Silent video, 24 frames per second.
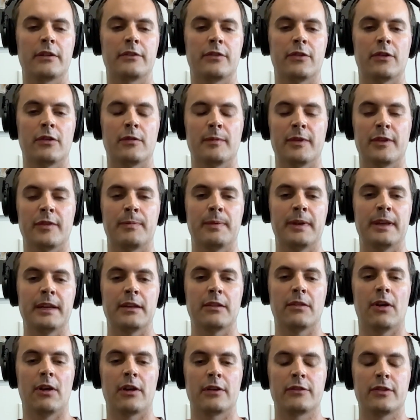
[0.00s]
term is being
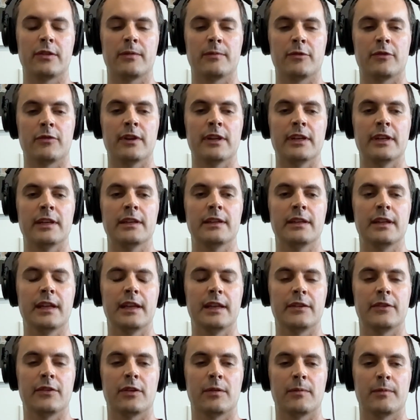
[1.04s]
long-term greedy
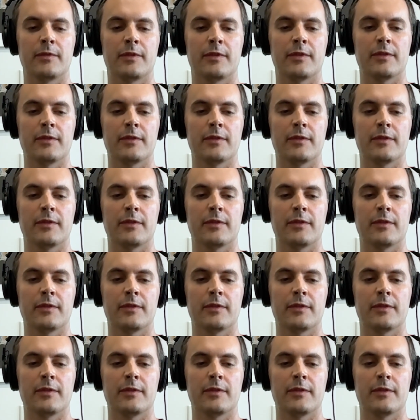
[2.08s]
in terms